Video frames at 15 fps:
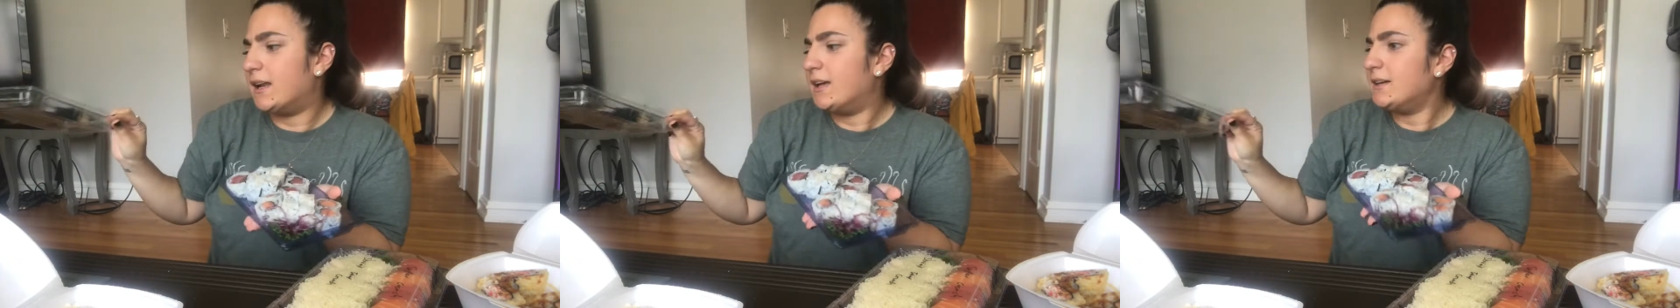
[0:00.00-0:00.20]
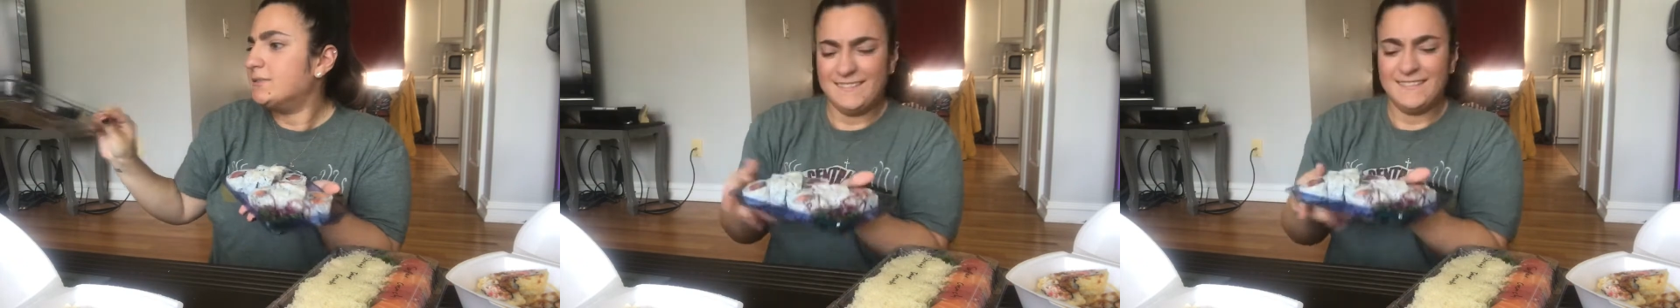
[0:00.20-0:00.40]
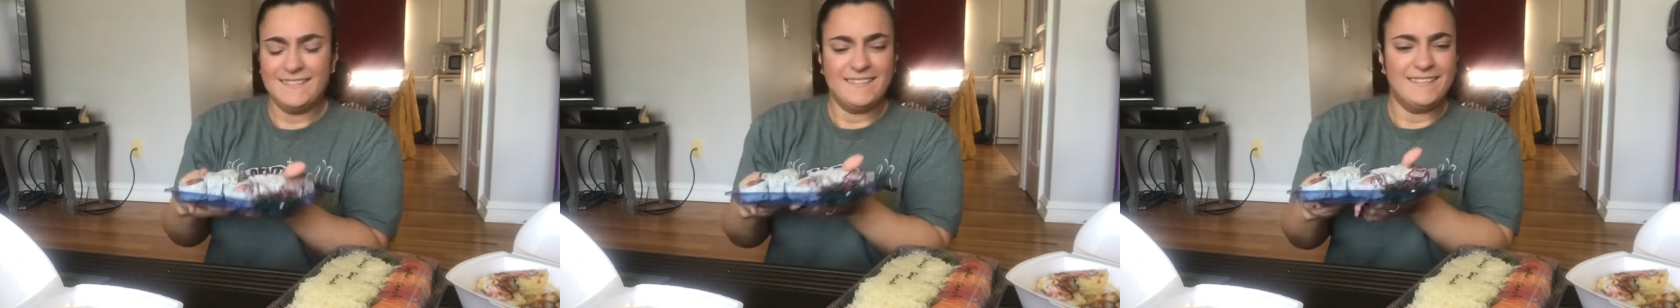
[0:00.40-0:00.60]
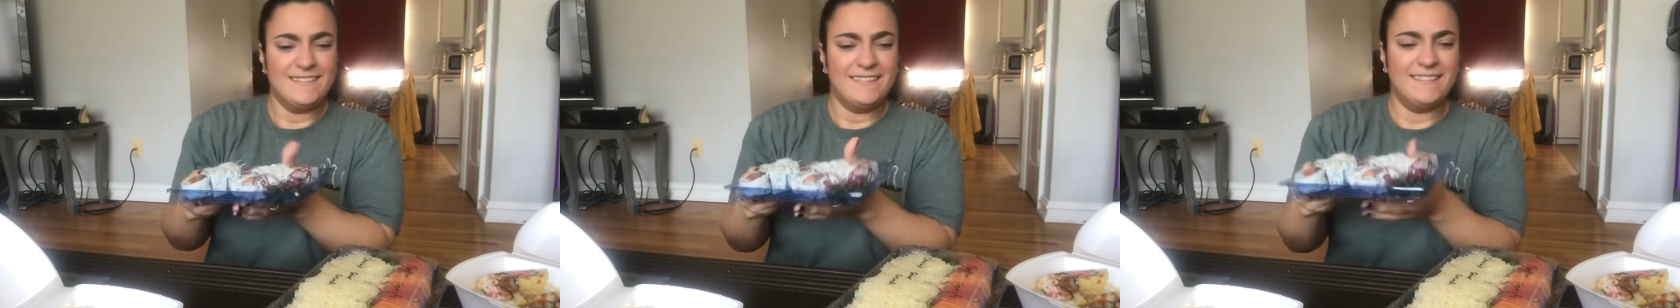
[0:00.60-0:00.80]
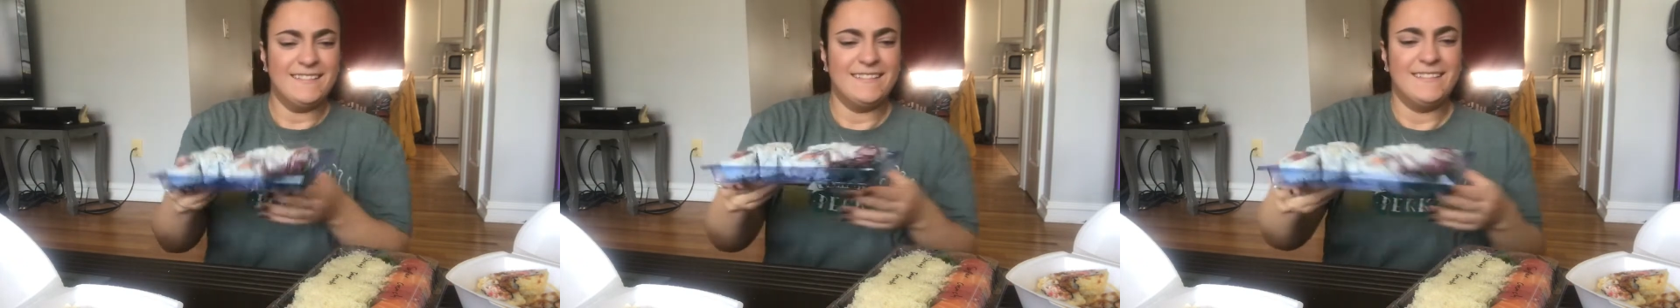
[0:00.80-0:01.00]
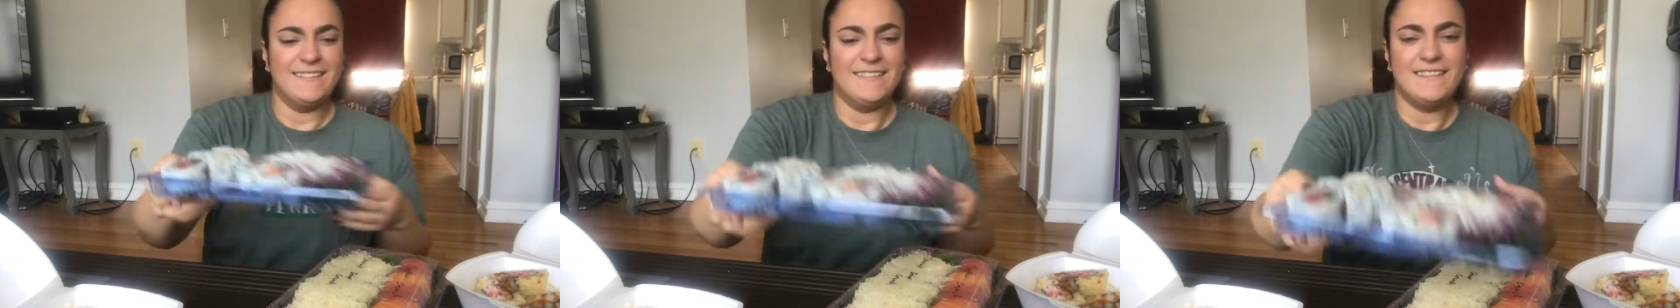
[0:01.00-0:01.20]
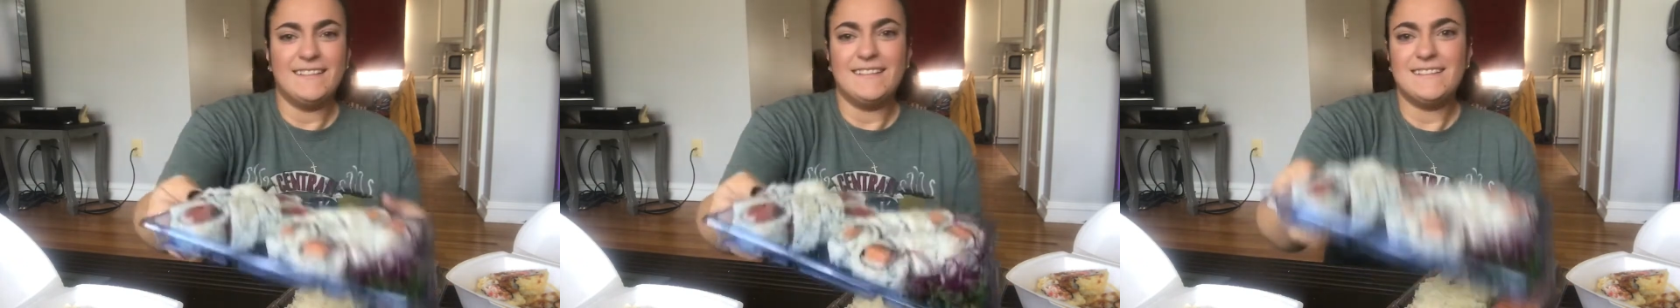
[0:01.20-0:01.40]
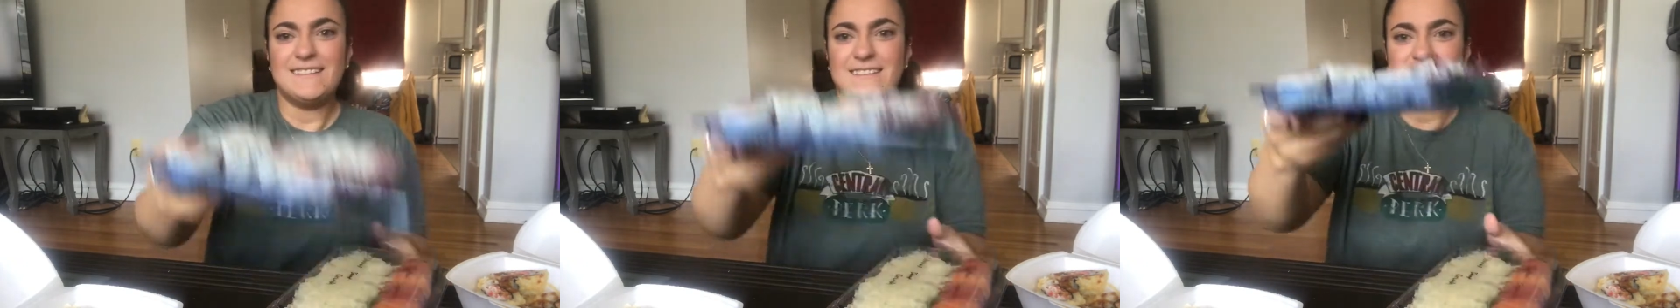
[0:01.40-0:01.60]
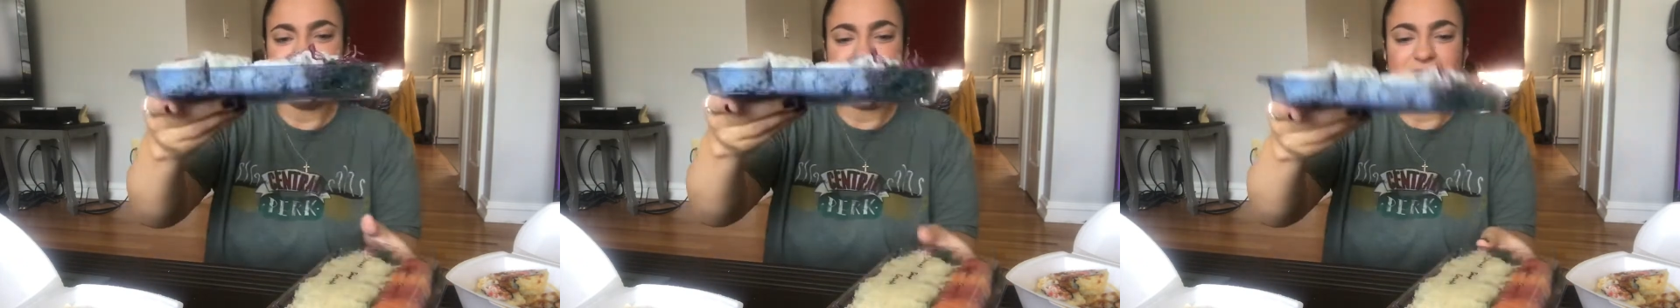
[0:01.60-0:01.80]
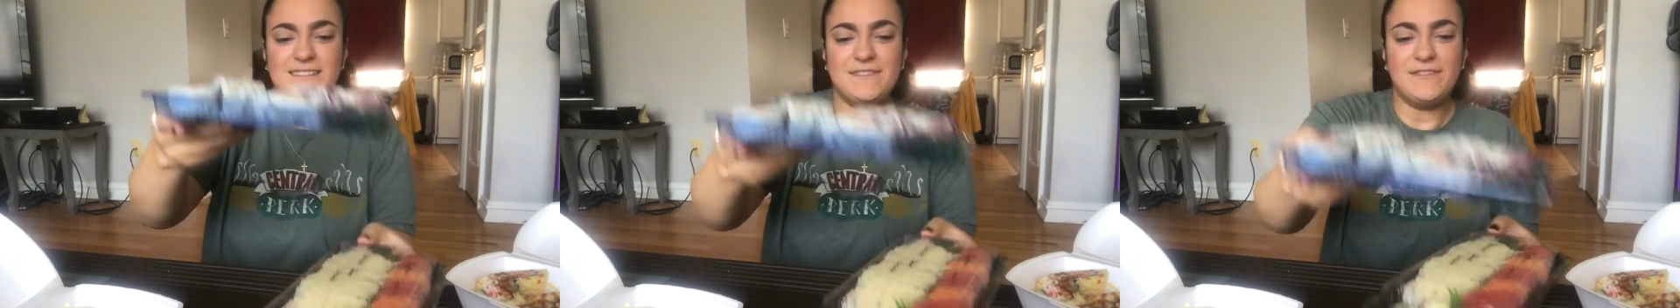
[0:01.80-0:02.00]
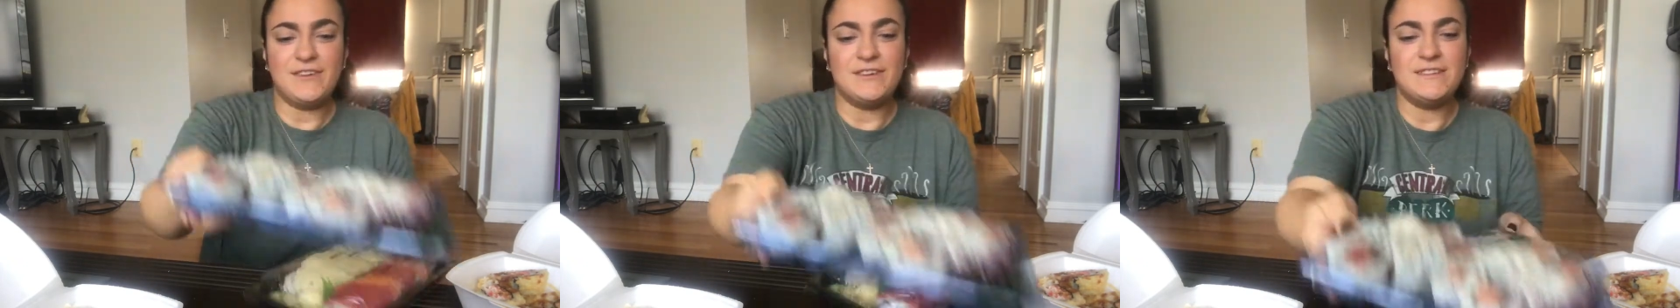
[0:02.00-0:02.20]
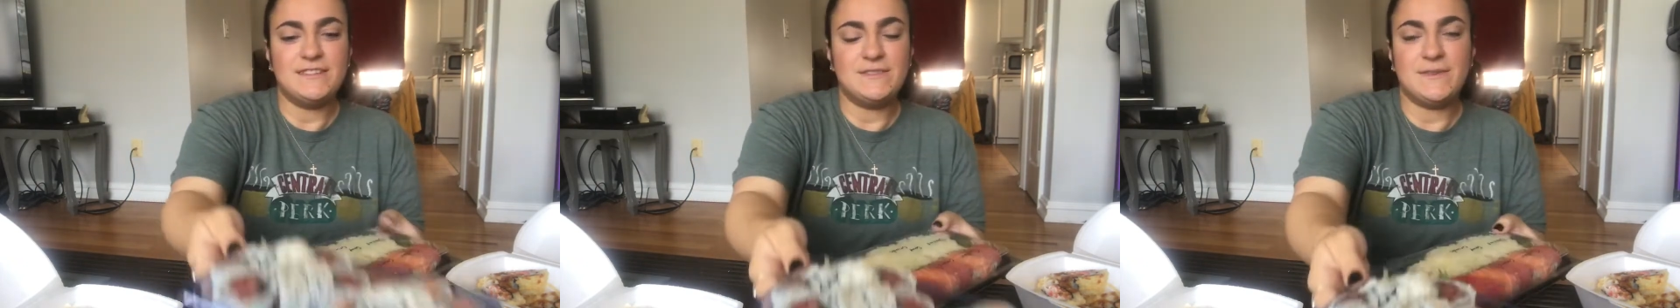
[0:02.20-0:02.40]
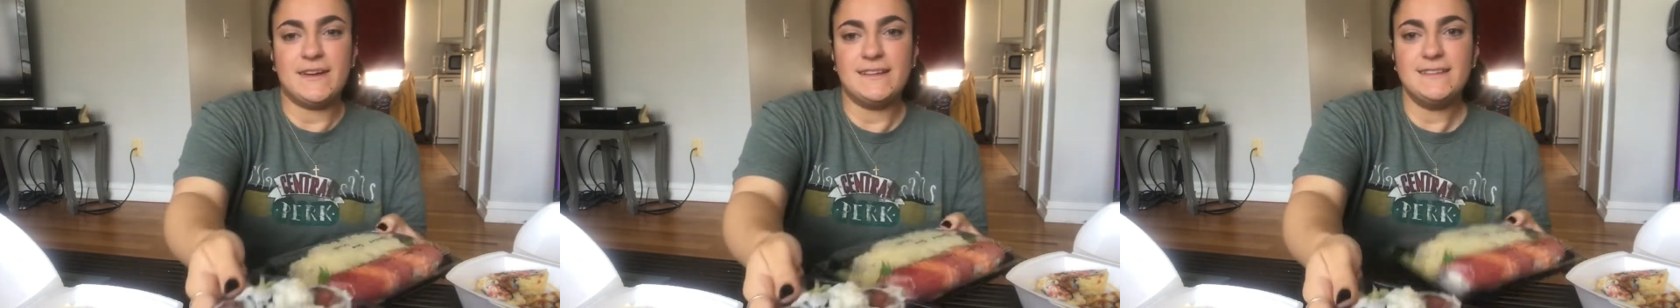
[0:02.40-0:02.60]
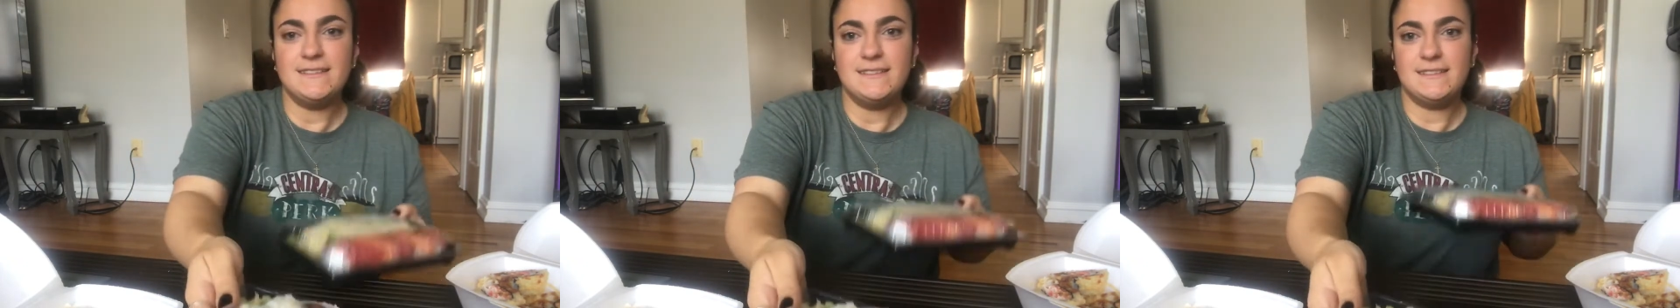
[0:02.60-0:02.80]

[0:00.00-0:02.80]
it. So this is the first one.